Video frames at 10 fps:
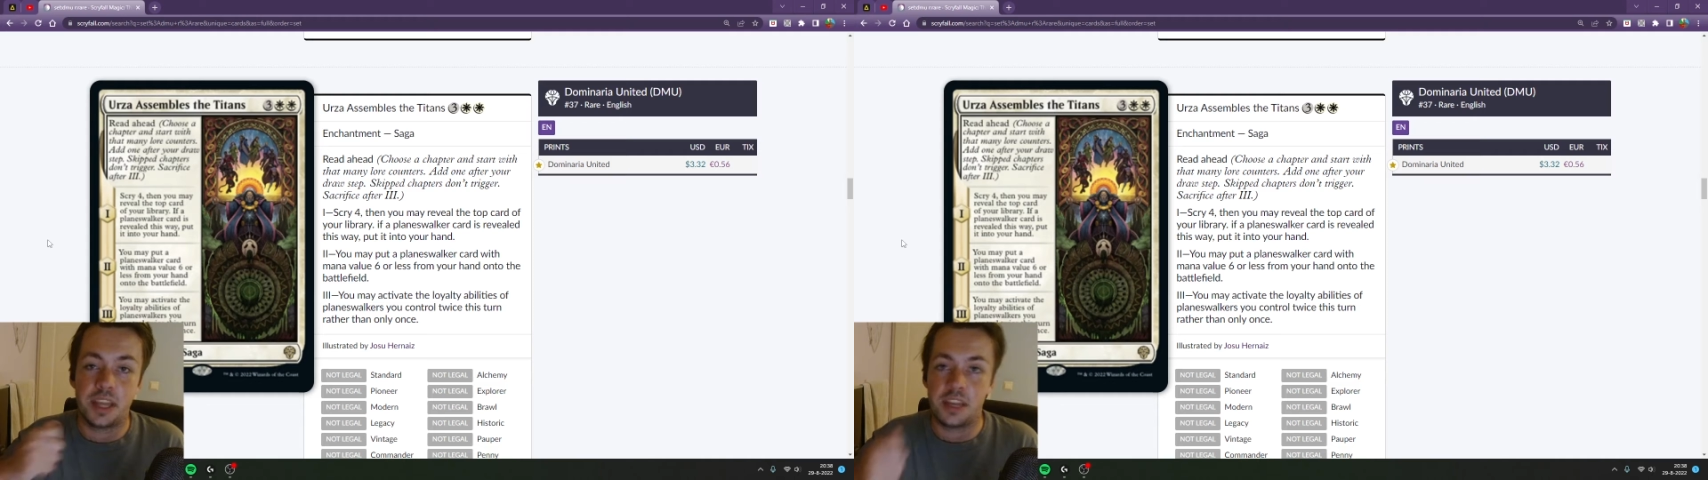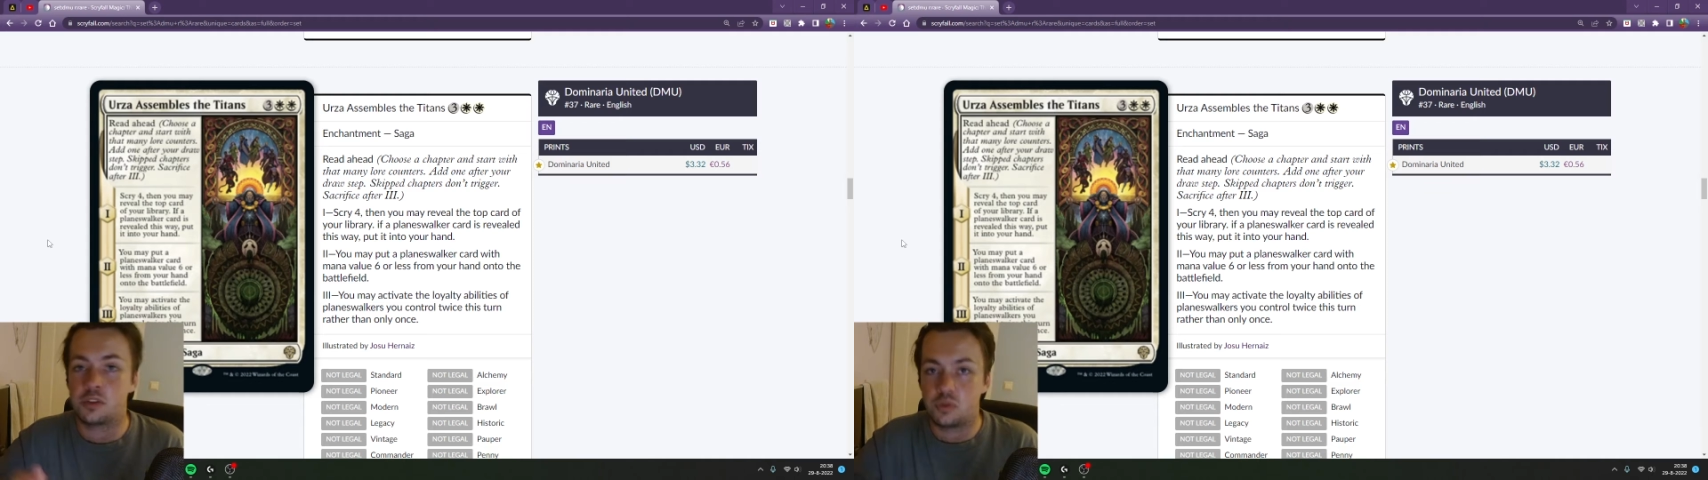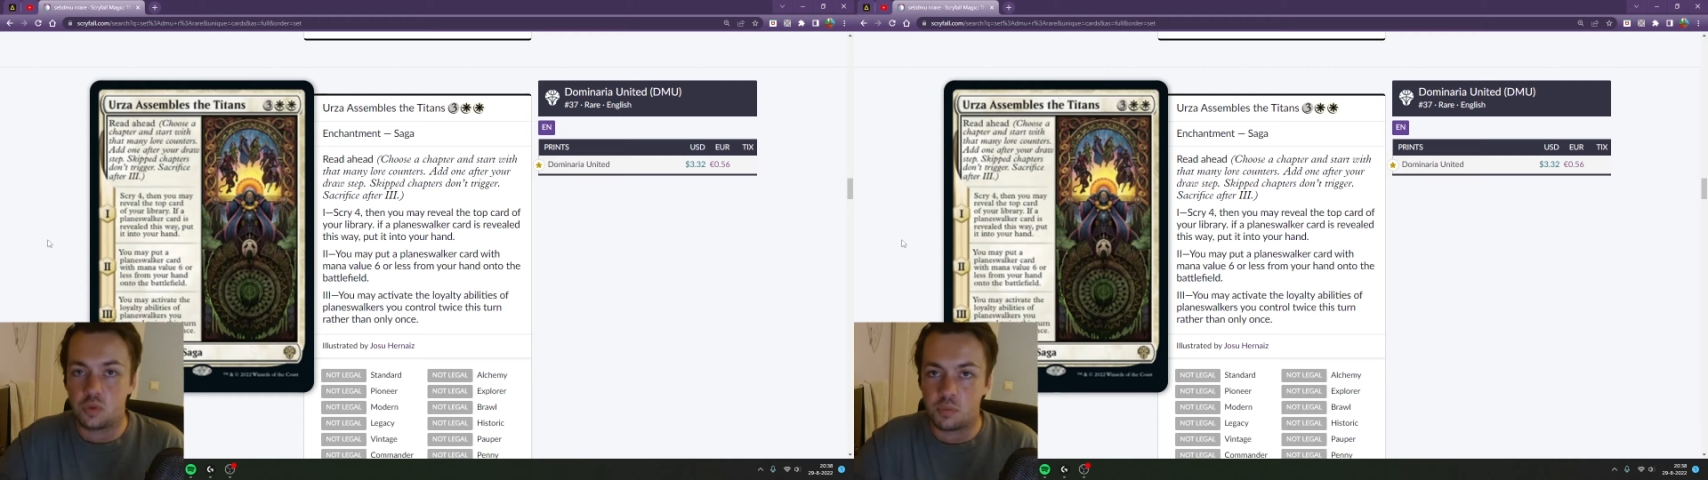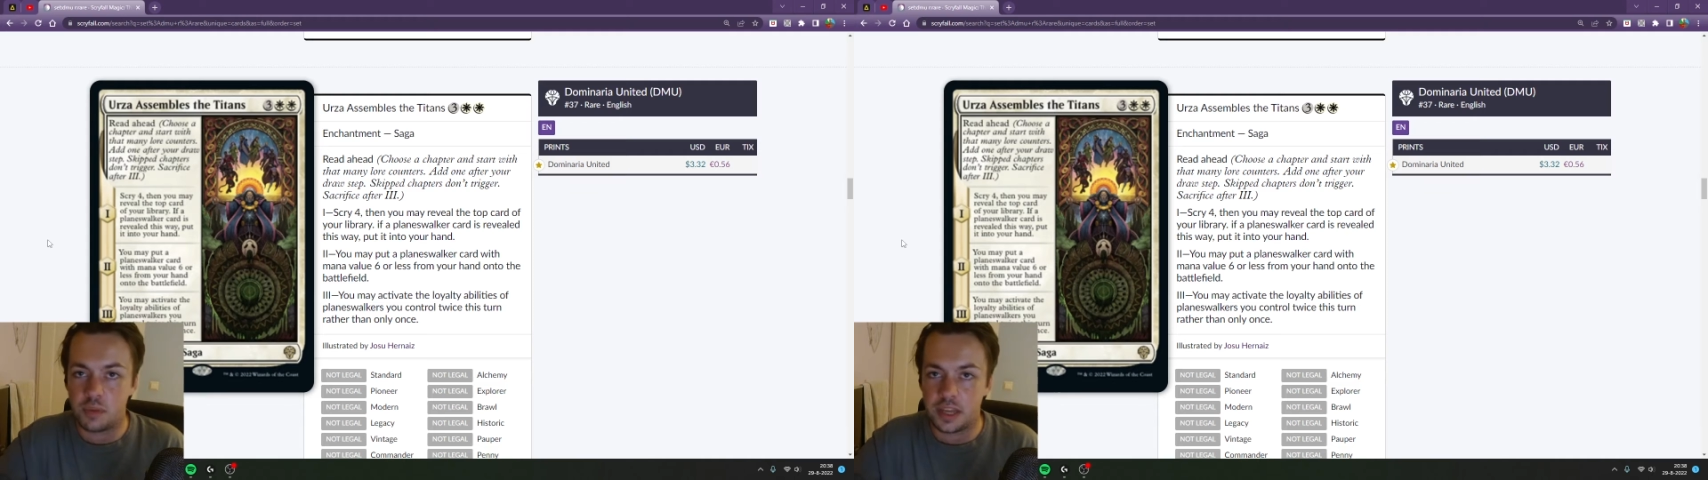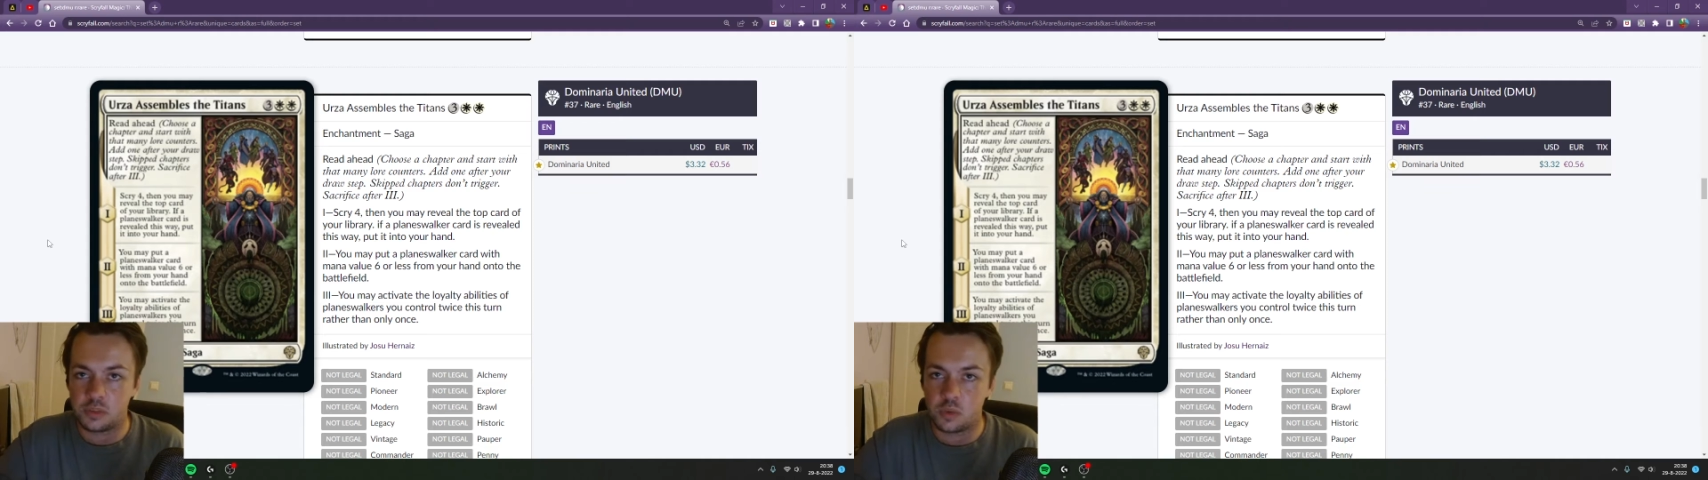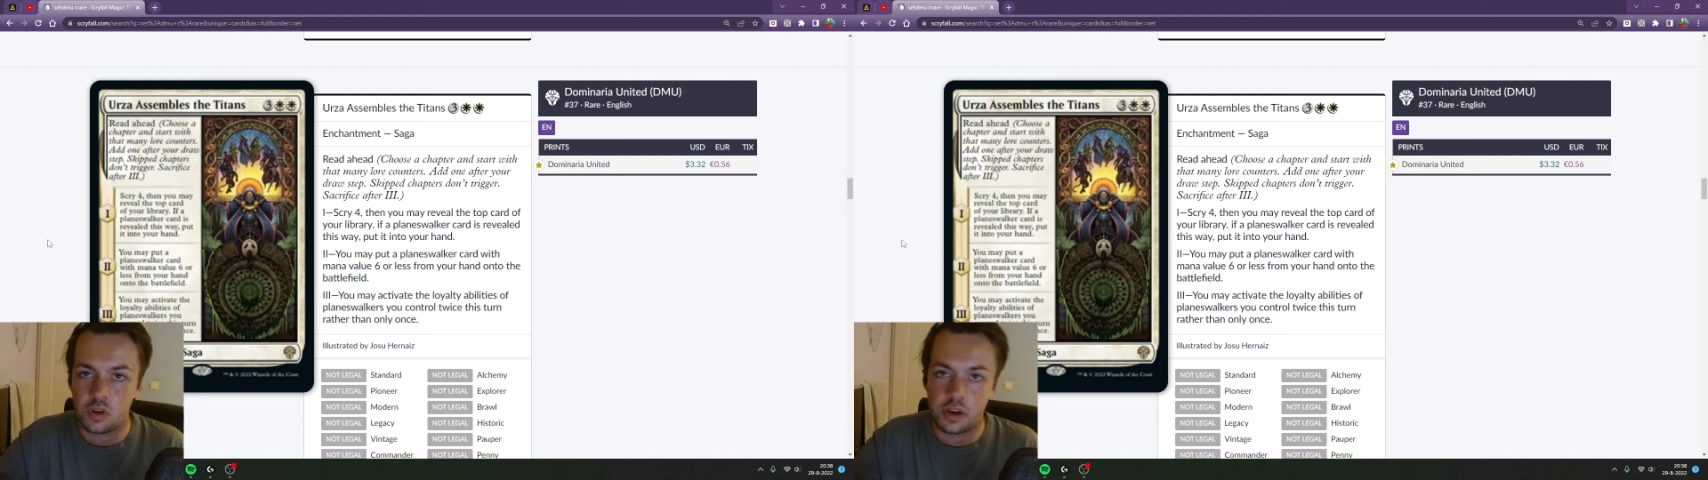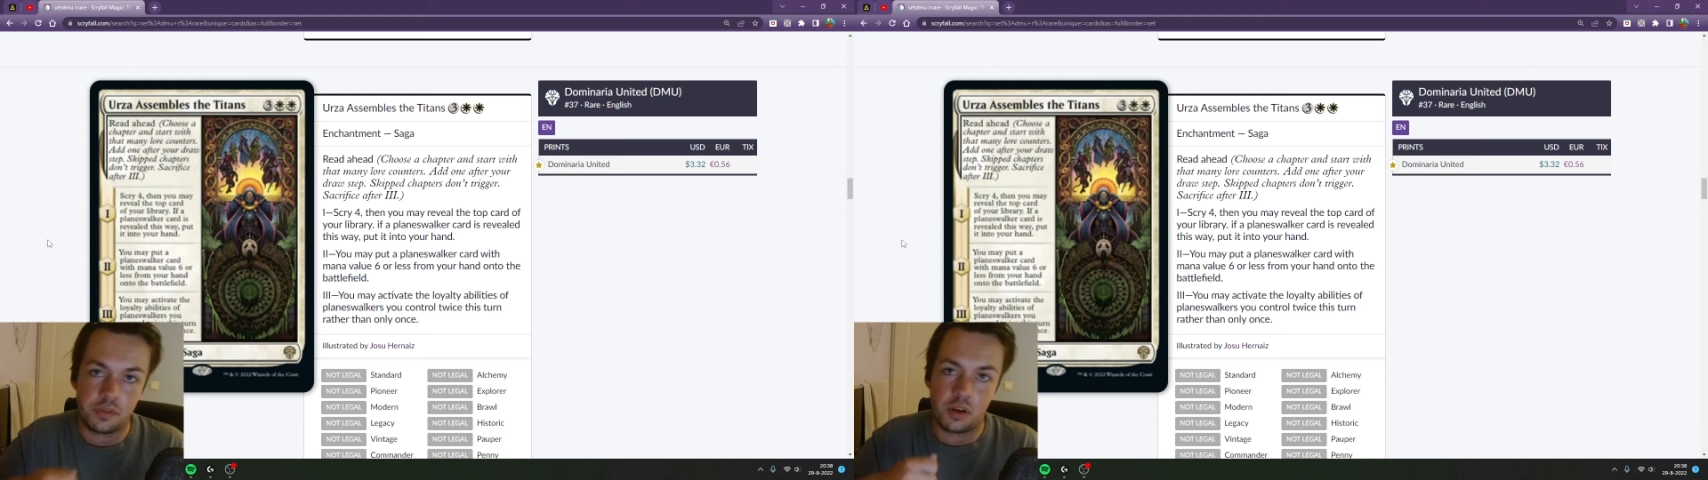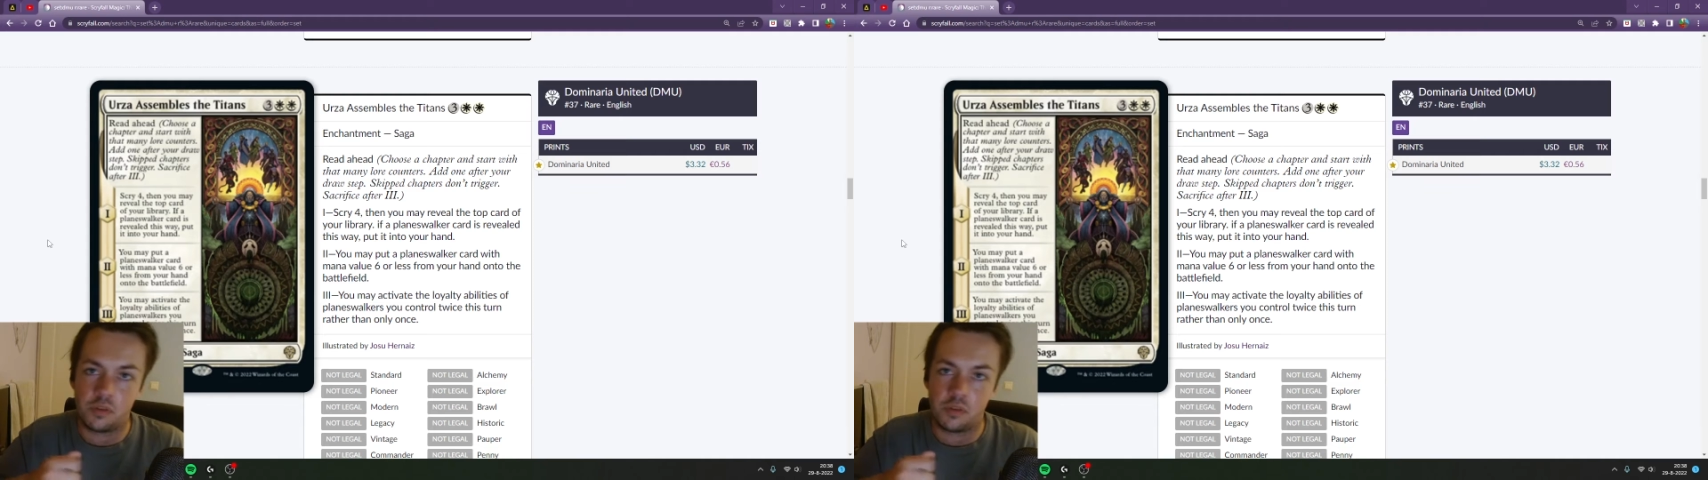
your strong planeswalker if you